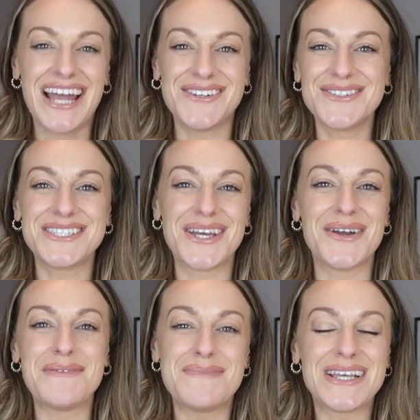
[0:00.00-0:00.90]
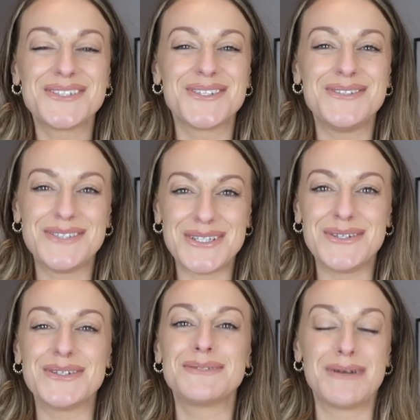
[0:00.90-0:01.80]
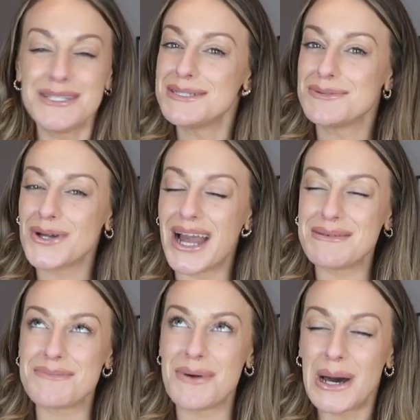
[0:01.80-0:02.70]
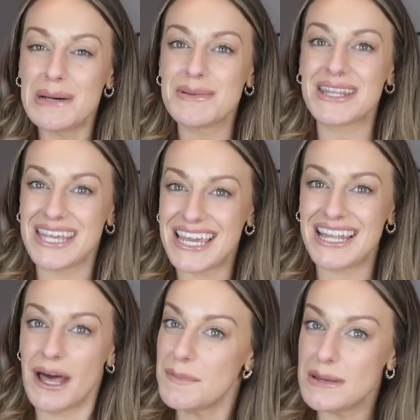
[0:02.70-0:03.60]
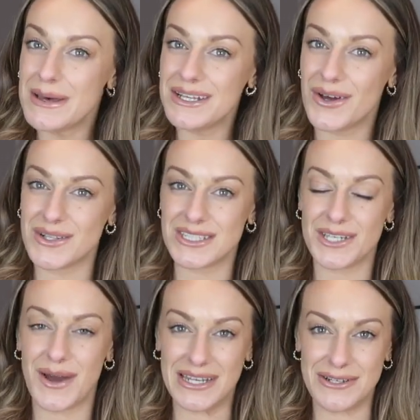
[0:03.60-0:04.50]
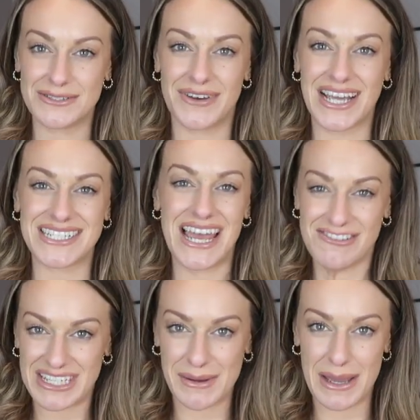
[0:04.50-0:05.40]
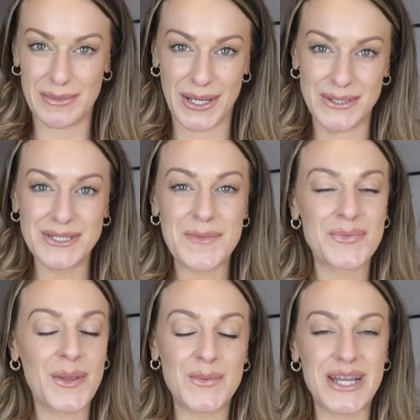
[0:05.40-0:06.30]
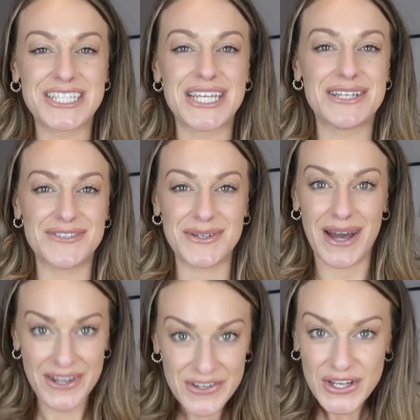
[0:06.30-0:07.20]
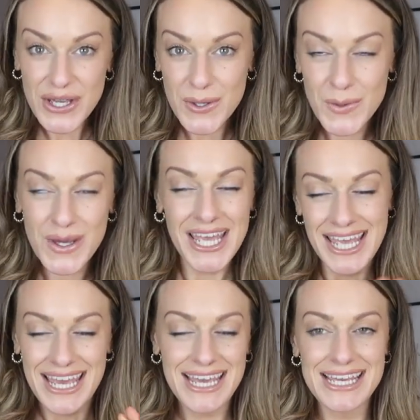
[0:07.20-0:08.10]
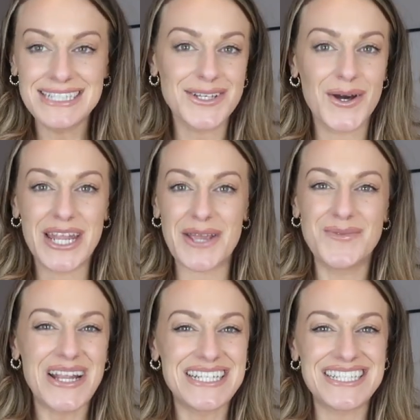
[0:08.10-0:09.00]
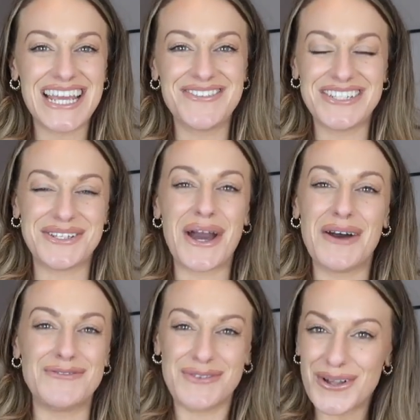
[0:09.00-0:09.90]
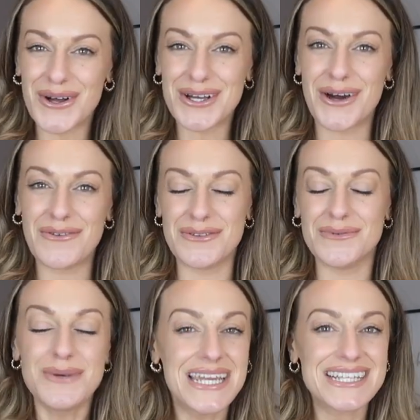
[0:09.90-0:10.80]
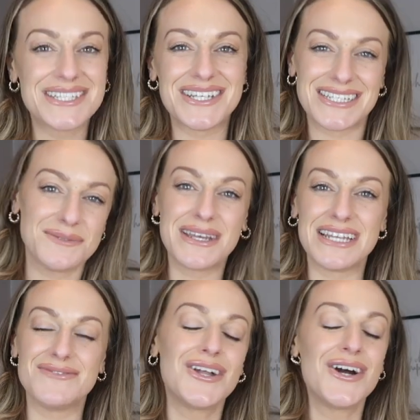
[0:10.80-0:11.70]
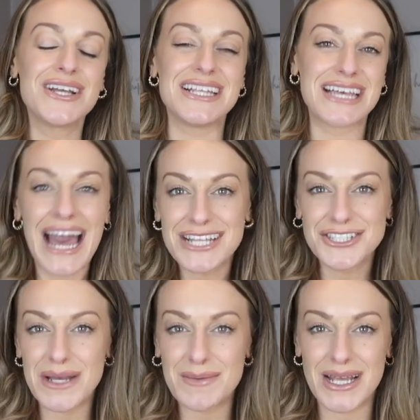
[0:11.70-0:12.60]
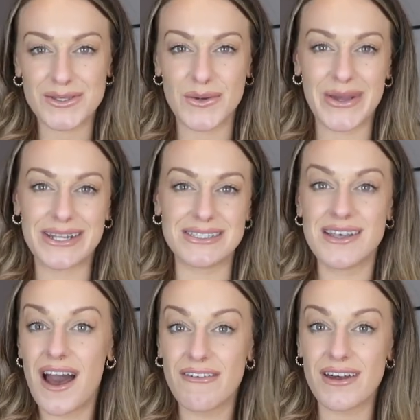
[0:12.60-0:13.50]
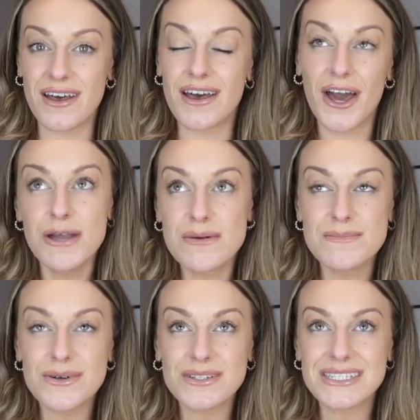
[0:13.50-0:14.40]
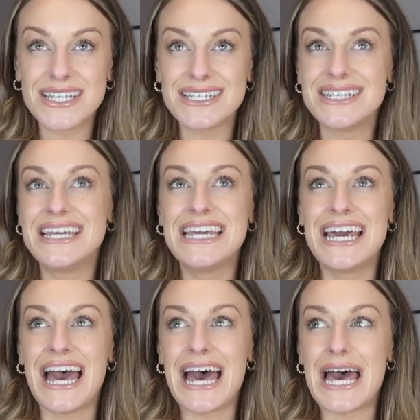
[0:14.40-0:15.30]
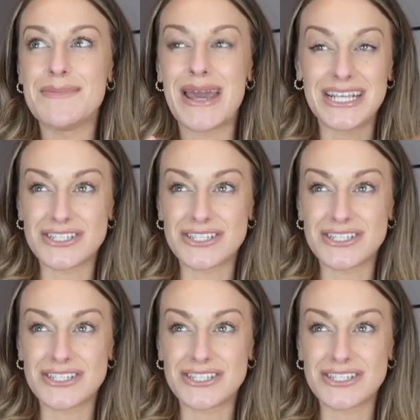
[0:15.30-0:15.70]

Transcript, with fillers: and also make sure you do, when you subscribe, pop the alarm bell button on so you are notified every time I upload, which if you are new is on a Wednesday. We do a vlog of the week, so a nice weekly vlog, little catch up. Last week we had a Zara home unboxing, H&M